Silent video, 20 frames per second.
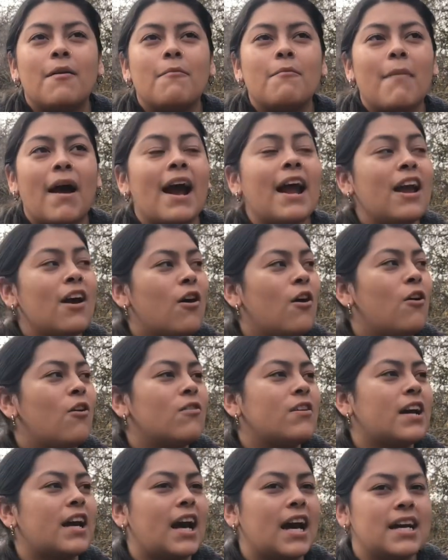my
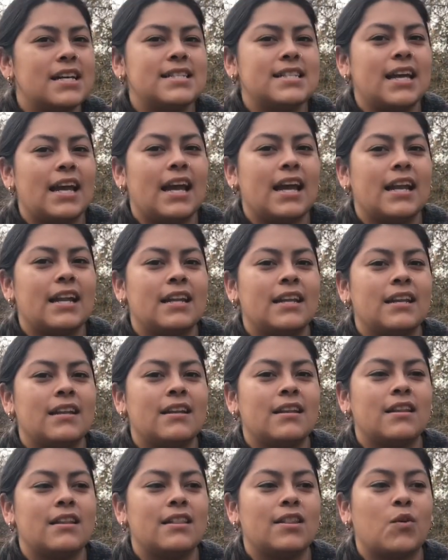own cousin,
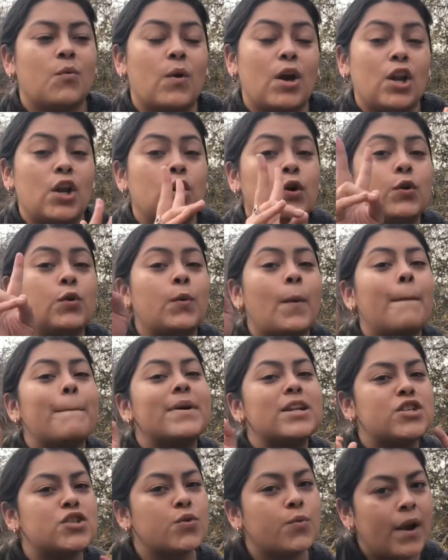the one who
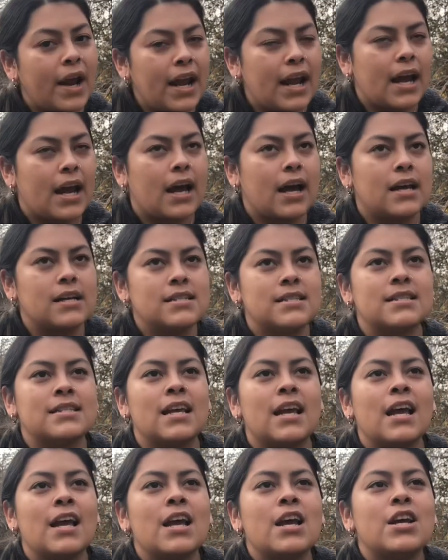betrayed
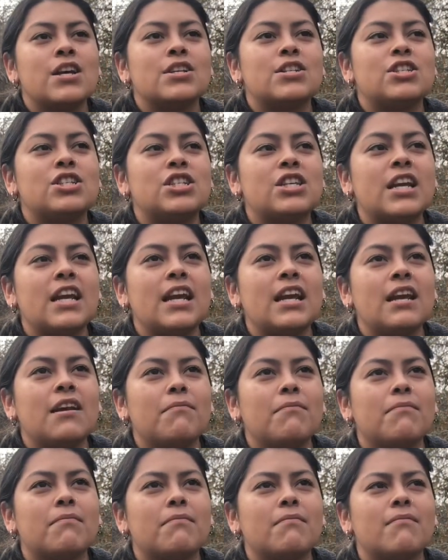us, I